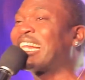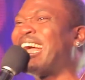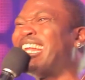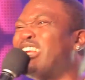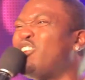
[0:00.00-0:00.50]

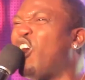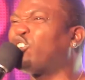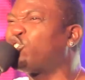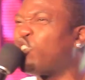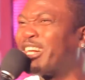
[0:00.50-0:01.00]
sacked and the
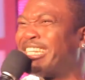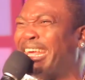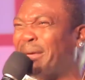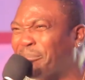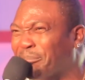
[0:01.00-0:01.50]
Lord
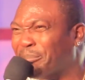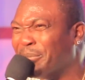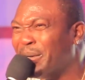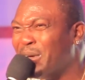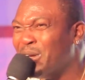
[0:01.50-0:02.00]
shocked him
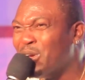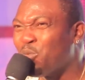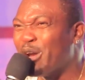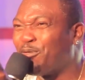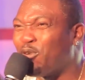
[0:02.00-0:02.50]

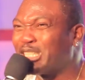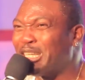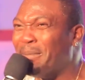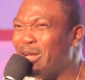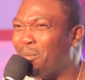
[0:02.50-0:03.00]
with
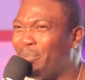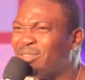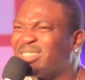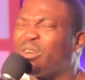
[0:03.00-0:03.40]
40 million pounds.